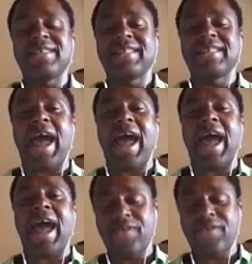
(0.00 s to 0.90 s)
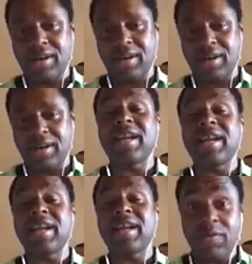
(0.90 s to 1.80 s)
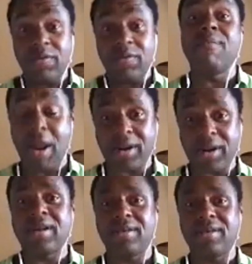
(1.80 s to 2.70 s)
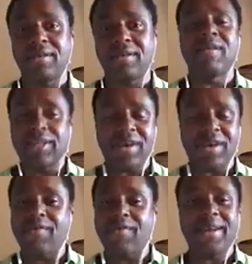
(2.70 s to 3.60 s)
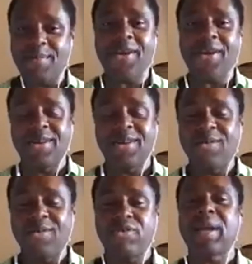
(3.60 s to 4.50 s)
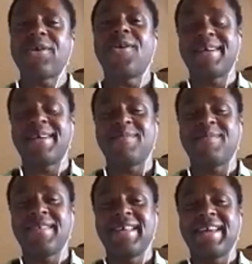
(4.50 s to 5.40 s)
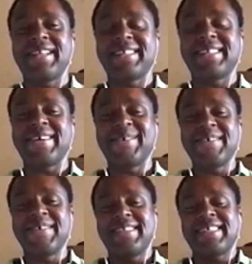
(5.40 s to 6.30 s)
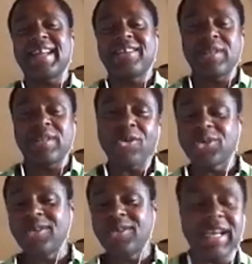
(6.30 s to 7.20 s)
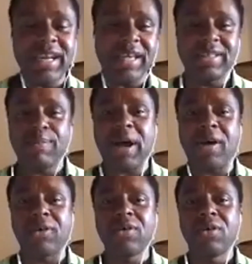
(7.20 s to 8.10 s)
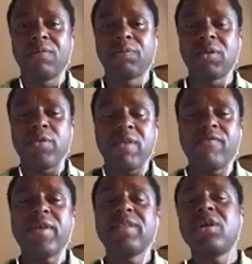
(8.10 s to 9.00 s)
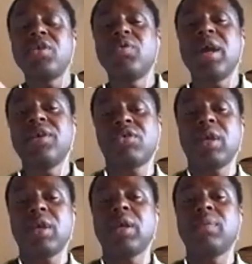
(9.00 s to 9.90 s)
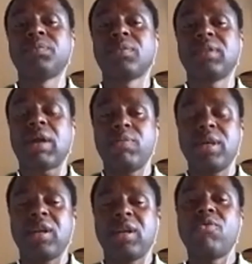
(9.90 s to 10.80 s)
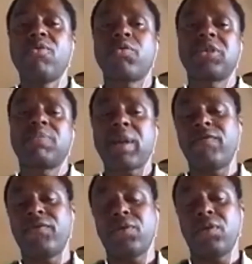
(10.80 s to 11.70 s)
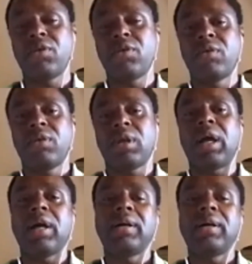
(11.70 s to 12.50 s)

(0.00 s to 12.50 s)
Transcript: African, as a Nigerian American, a Nigerian African American, whatever we might call him. And so these kind of transcultural leanings about reinventing a new history that will be a lot more respectful to